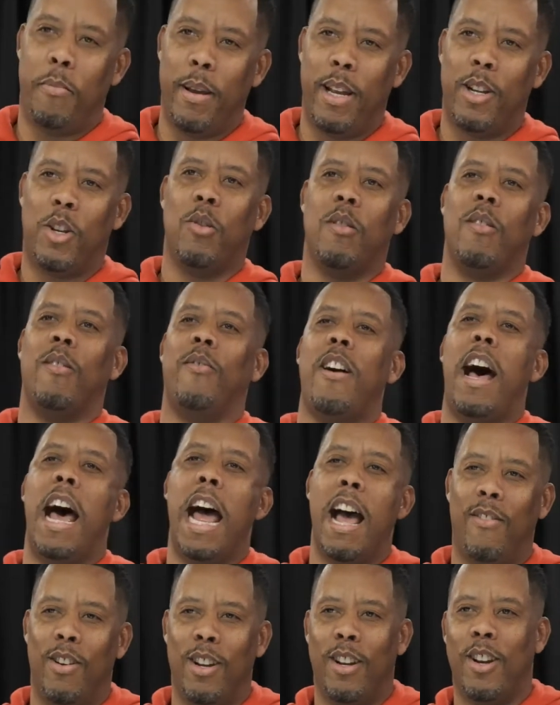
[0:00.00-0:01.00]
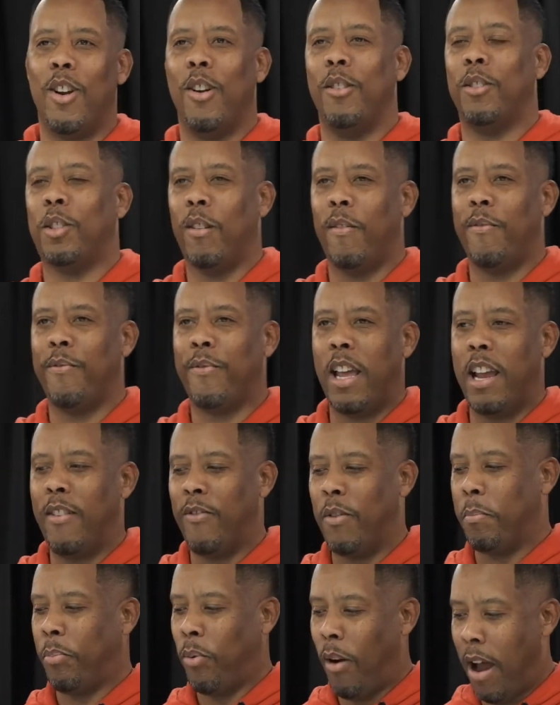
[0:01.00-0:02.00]
you've been to a revival and heard your
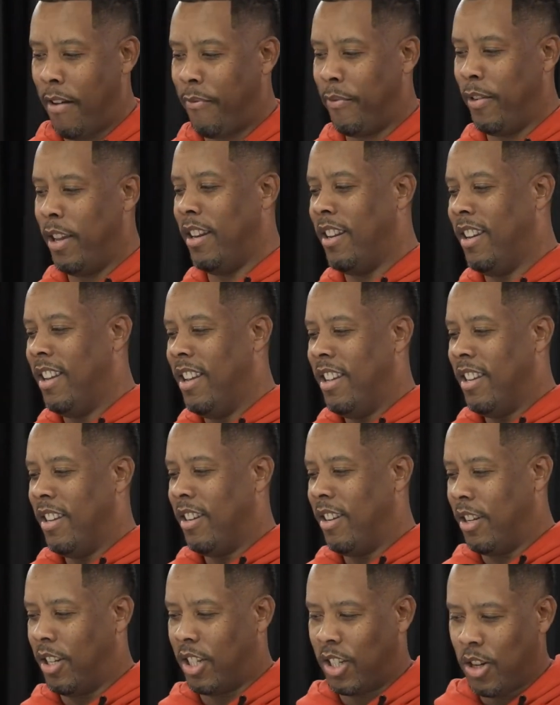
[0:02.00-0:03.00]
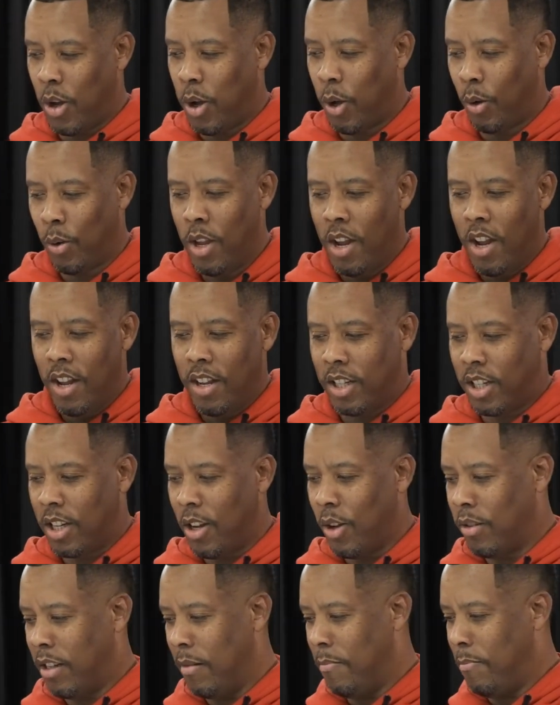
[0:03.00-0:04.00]
favorite prophet so
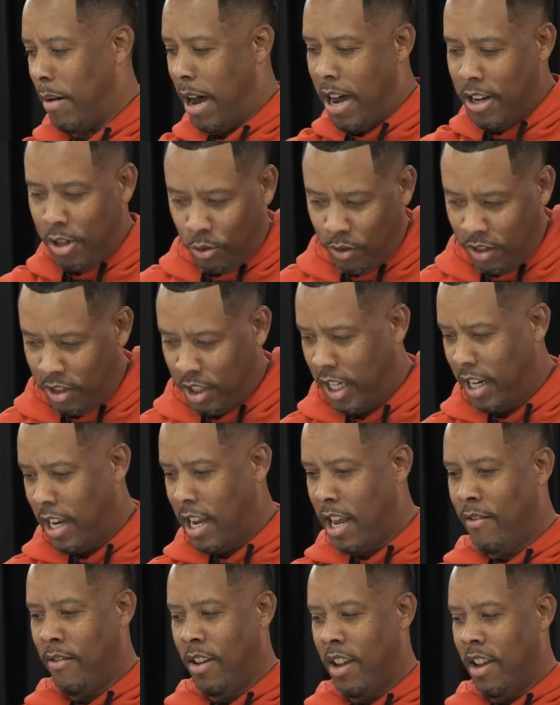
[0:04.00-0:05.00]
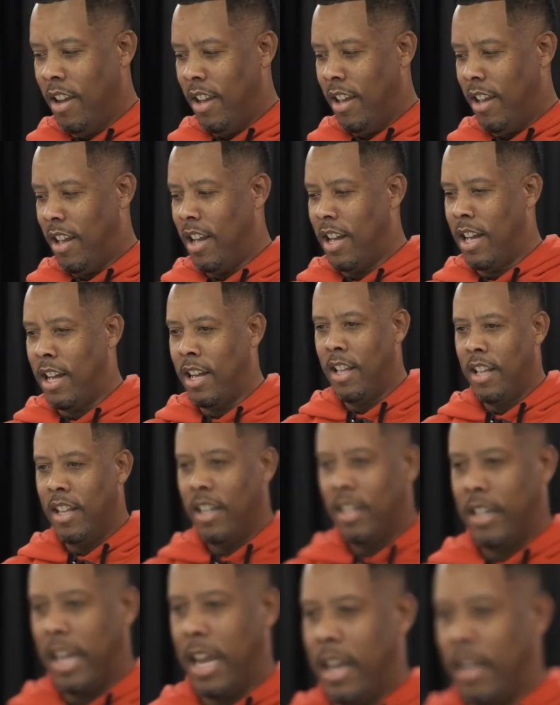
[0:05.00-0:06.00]
demonstrative.
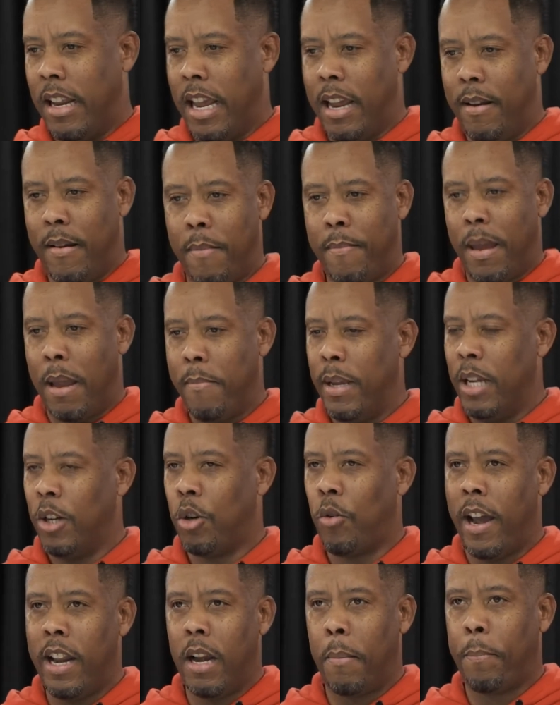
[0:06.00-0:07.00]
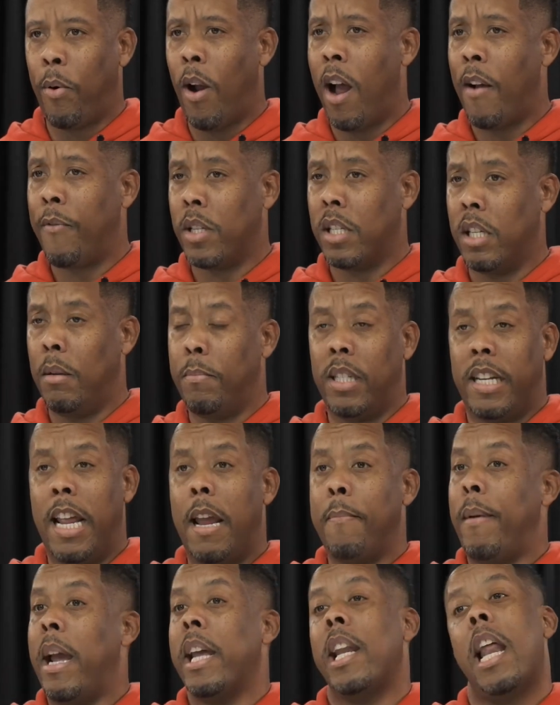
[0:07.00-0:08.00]
They may be great in prophecy, but
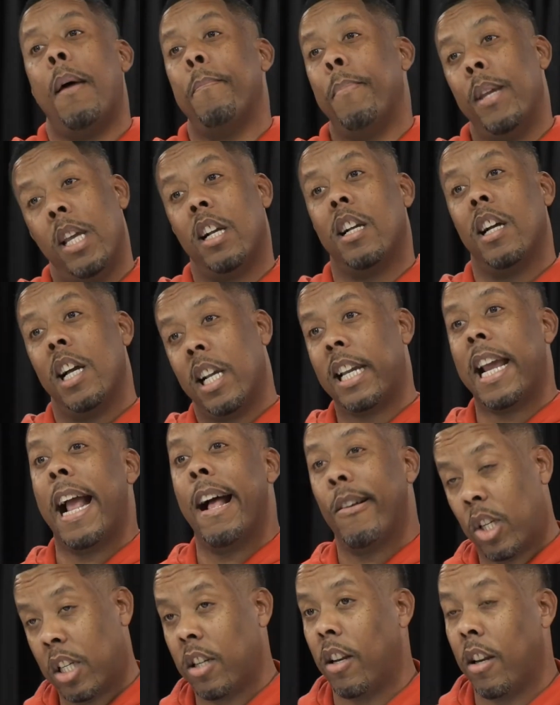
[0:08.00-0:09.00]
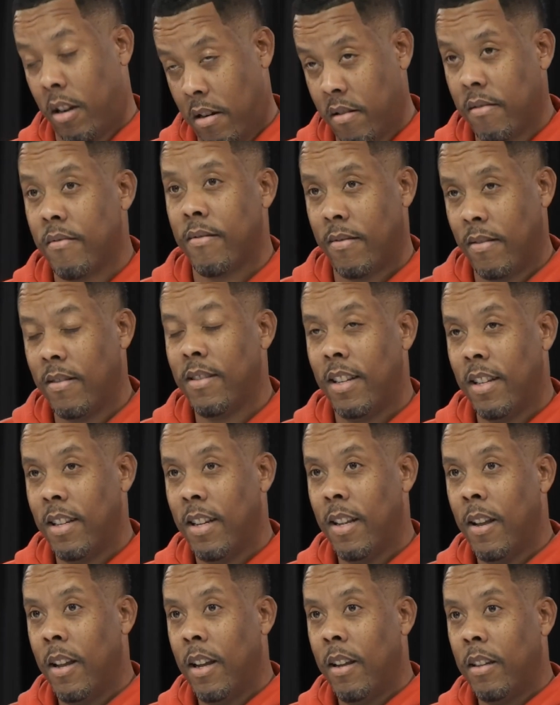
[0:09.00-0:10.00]
they may not be a good counselor.
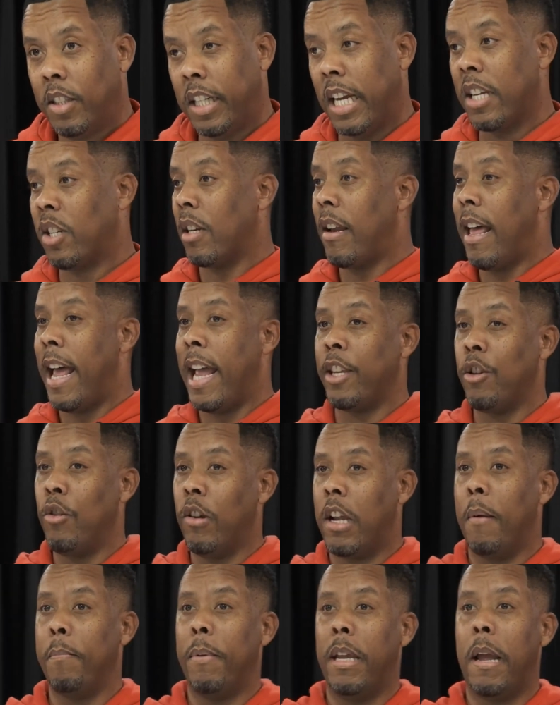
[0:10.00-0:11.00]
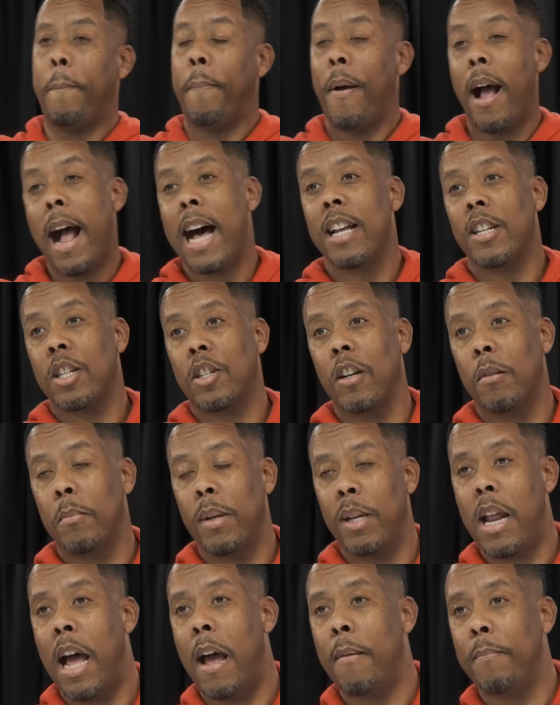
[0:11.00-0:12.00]
Just like you can be a pastor
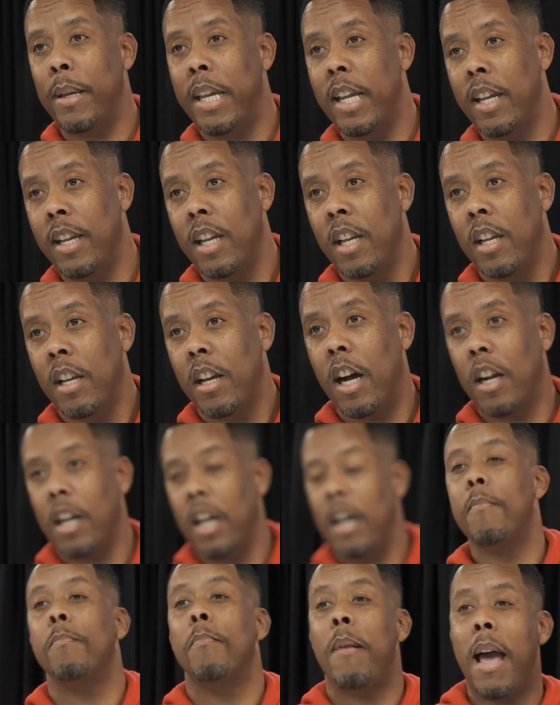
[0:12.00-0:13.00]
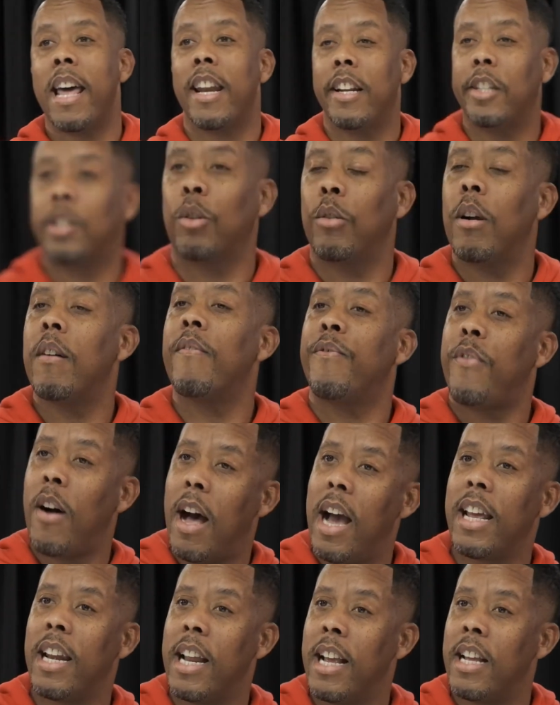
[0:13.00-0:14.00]
but not be a good manager of
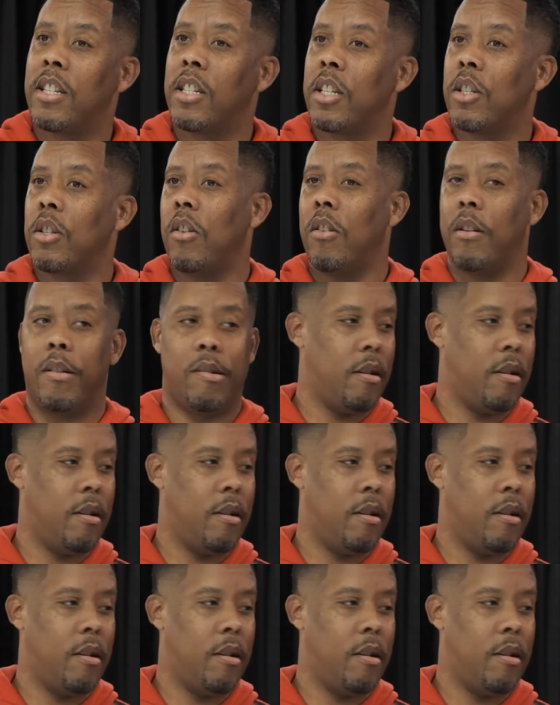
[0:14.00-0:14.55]
finances or